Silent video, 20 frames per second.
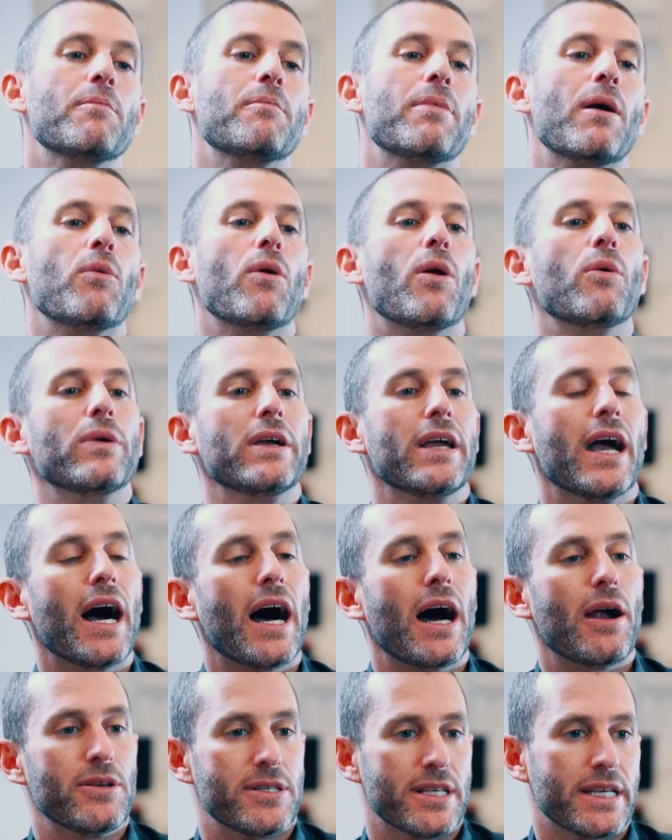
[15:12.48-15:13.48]
But what we
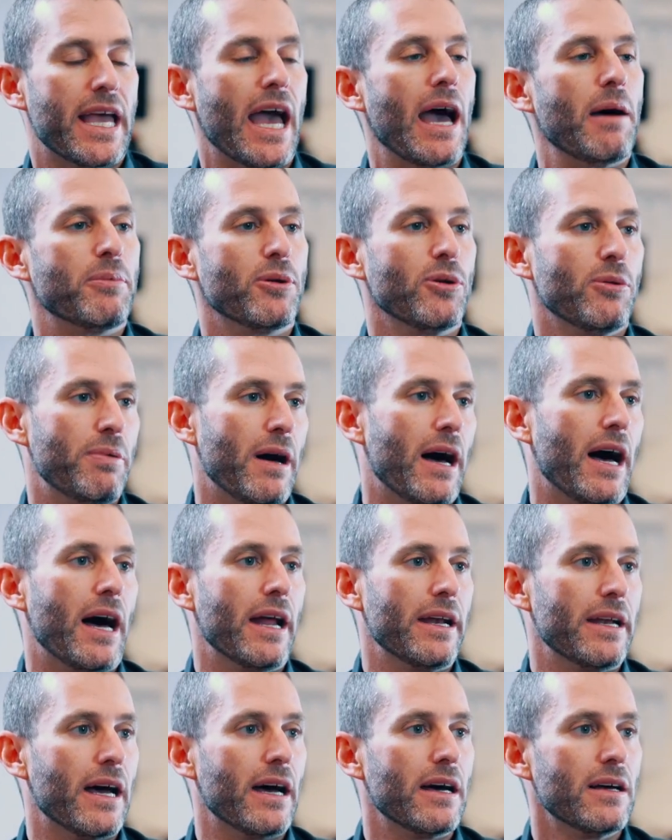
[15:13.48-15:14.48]
are is a capital
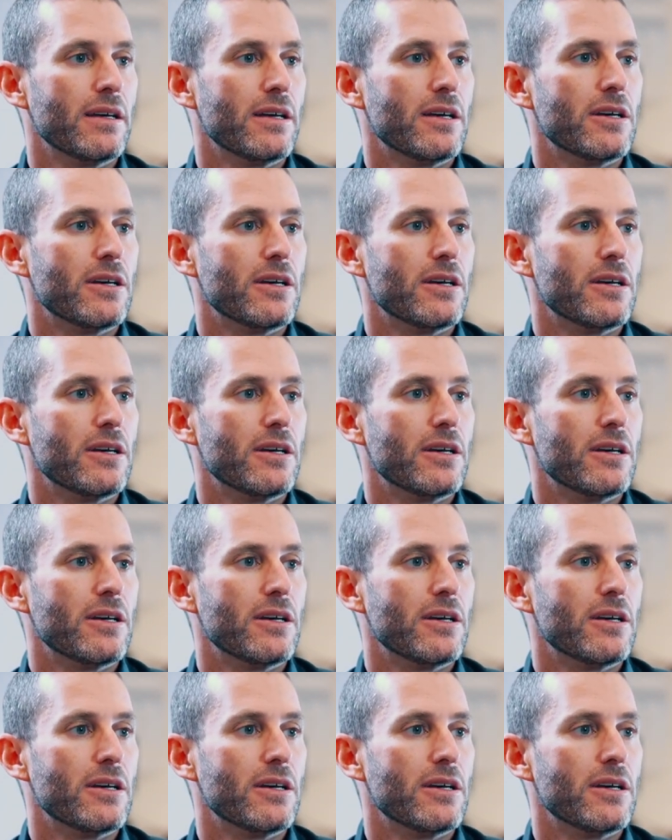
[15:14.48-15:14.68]
partner.